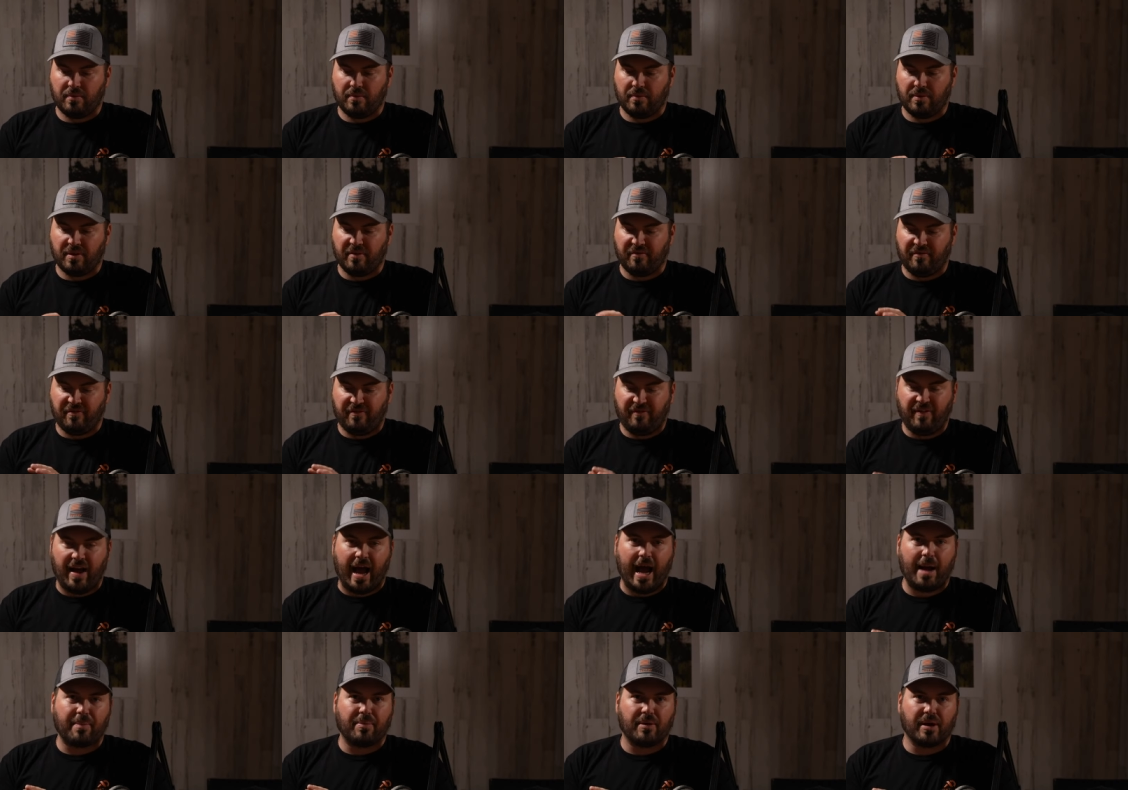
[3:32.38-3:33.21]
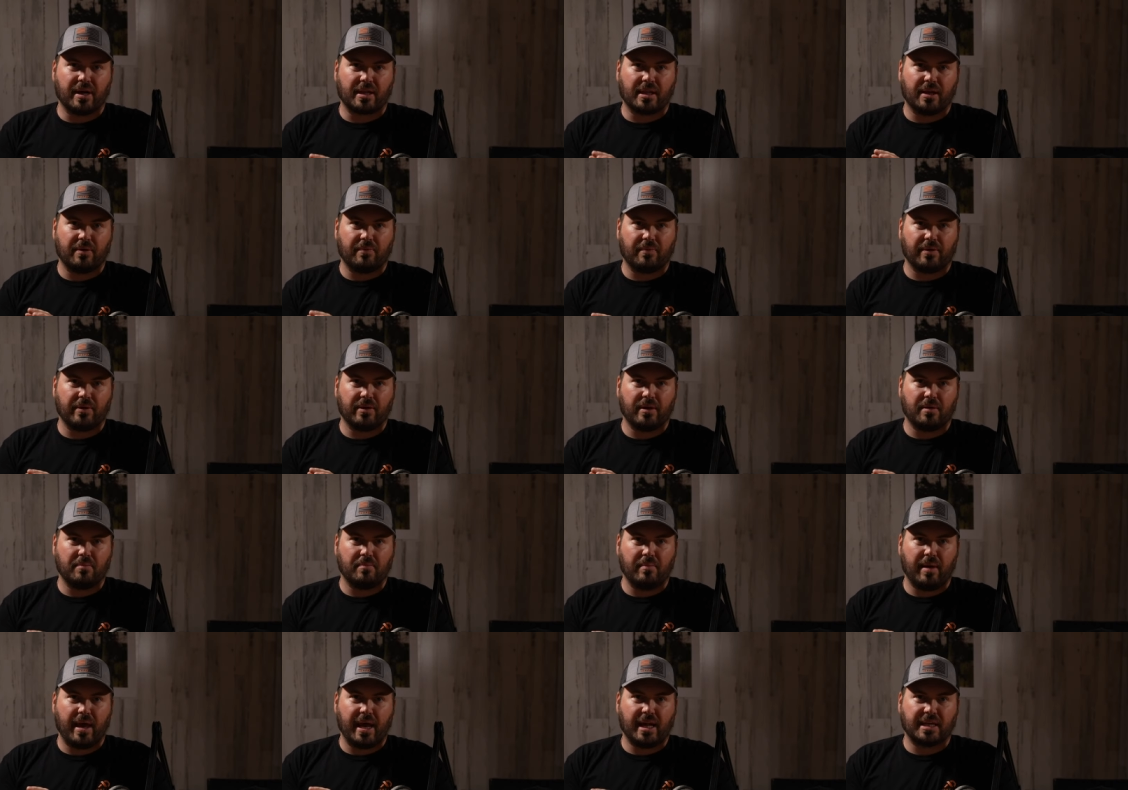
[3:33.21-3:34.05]
the fabric that really
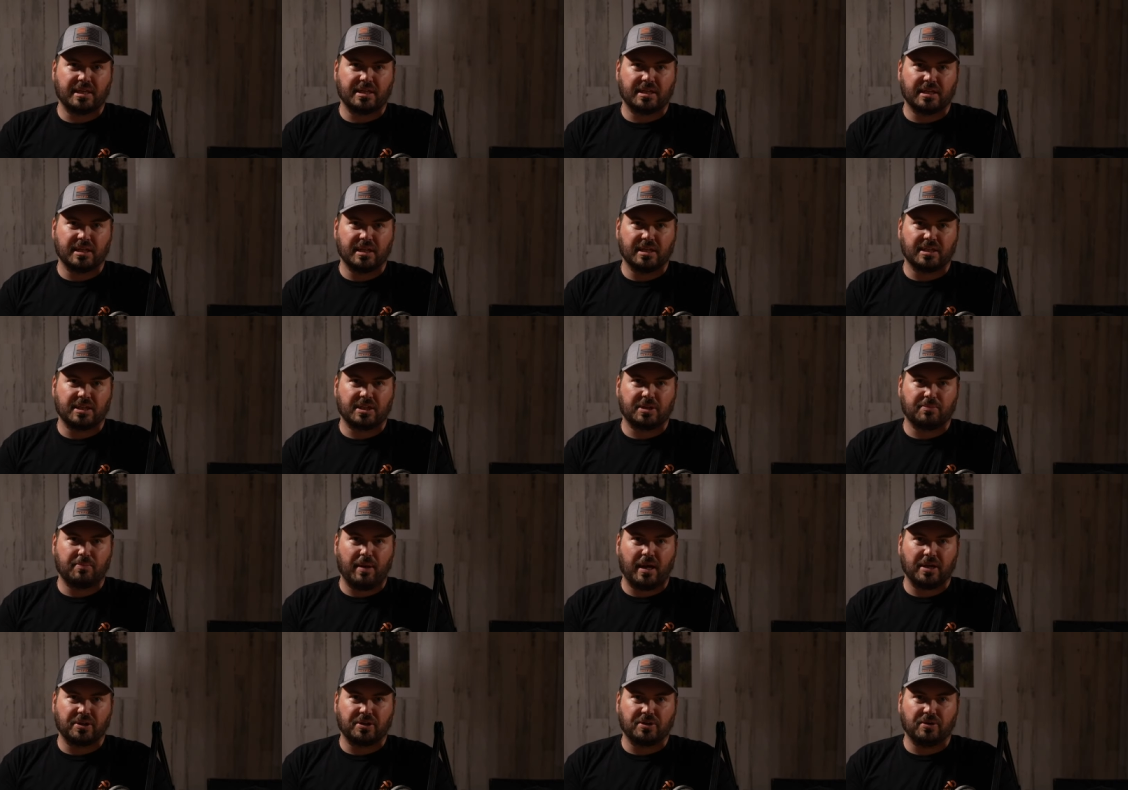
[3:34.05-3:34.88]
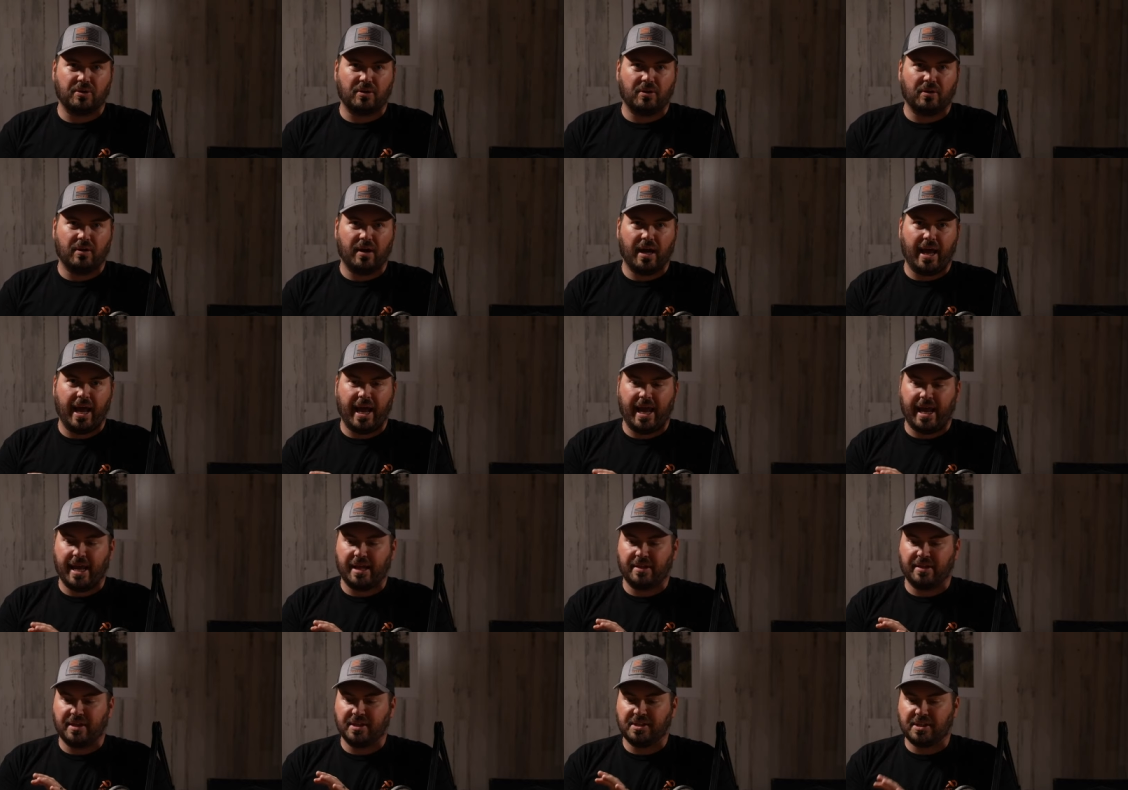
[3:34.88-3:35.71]
makes this special,
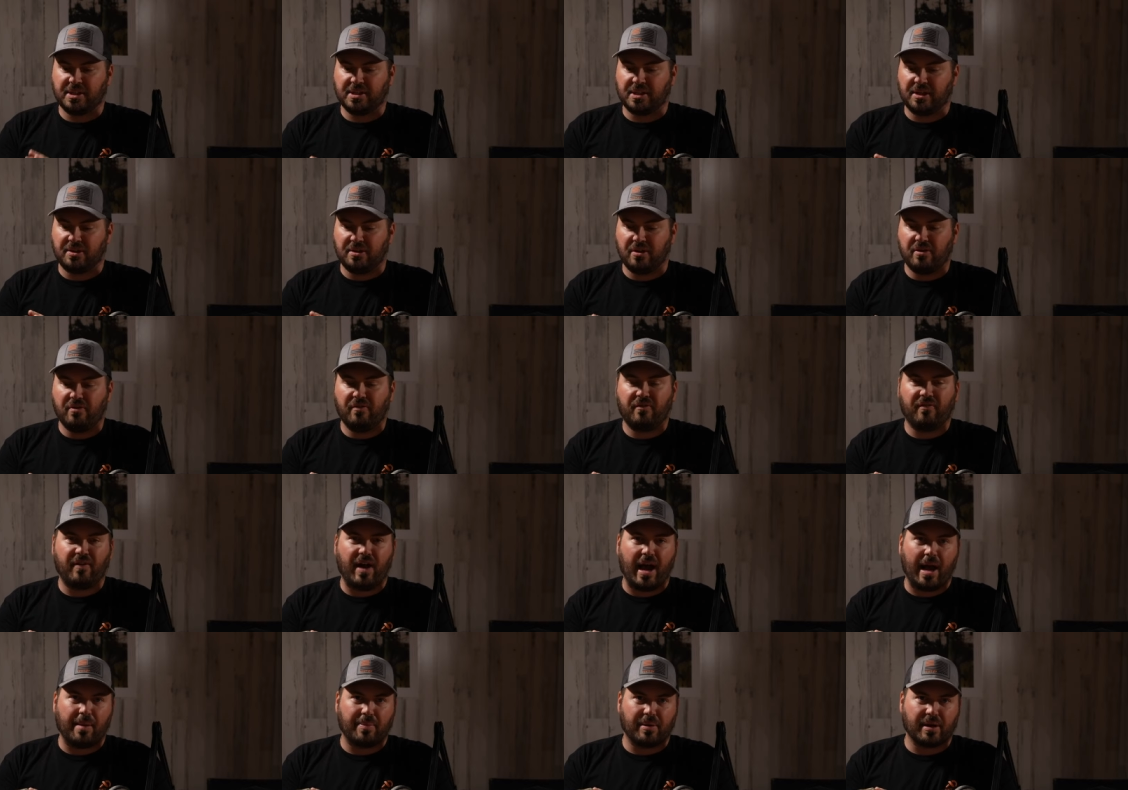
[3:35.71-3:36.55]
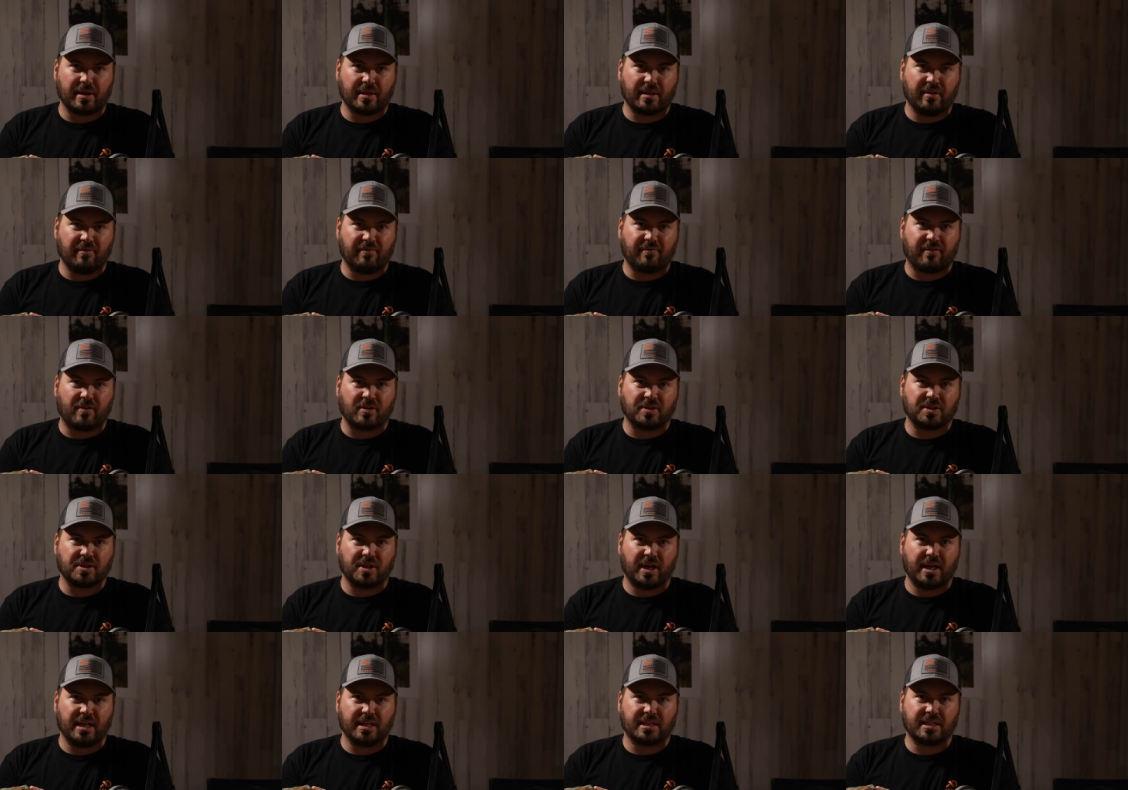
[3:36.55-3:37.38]
and this is a new fabric that
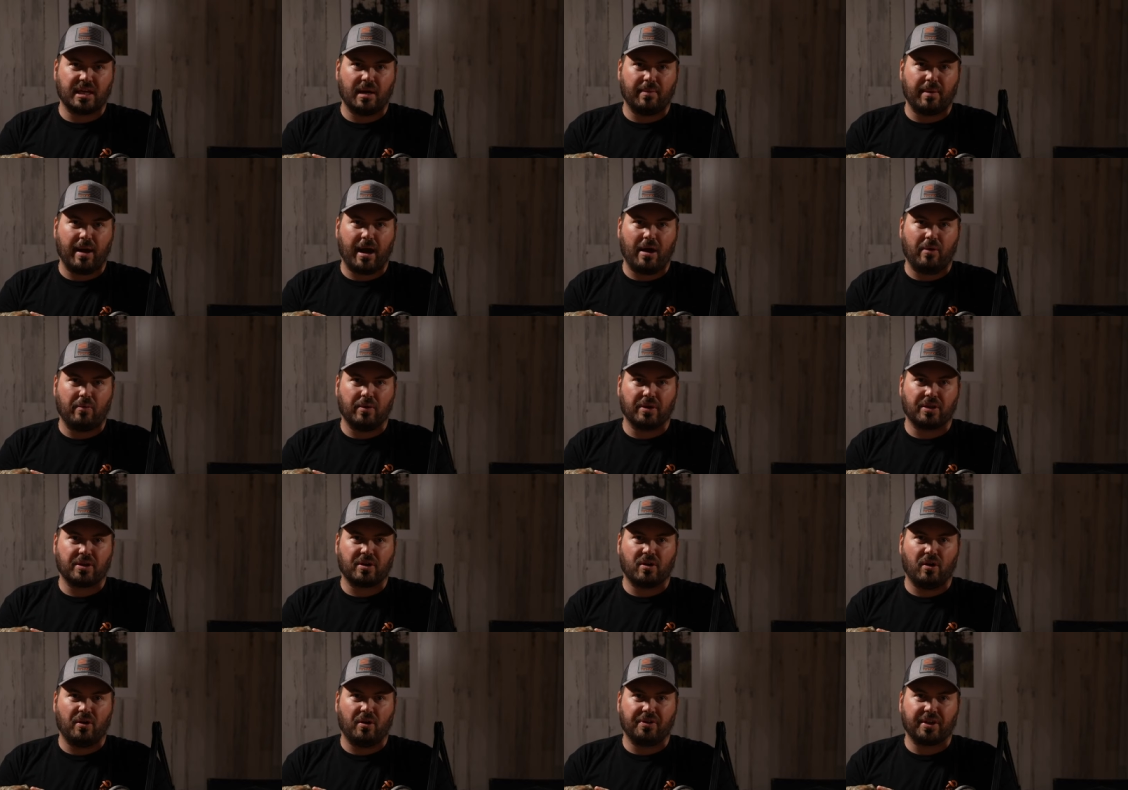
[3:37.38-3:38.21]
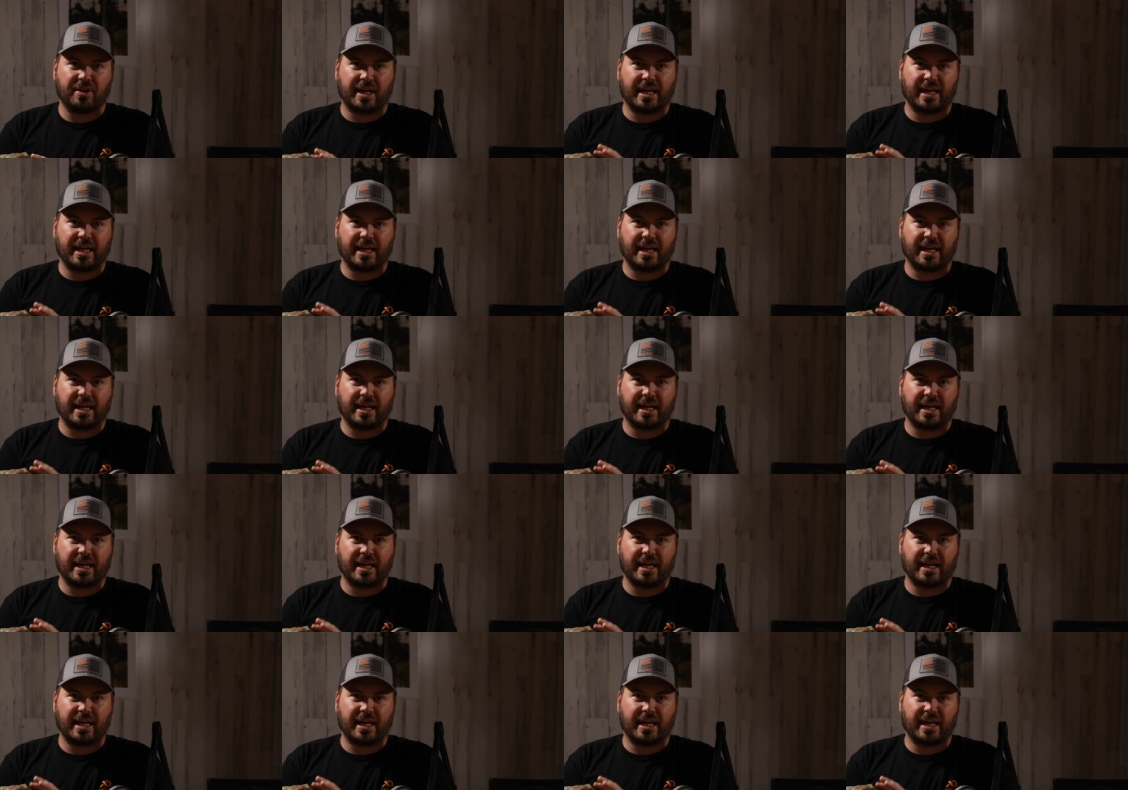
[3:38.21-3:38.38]
First Lite has come out with called the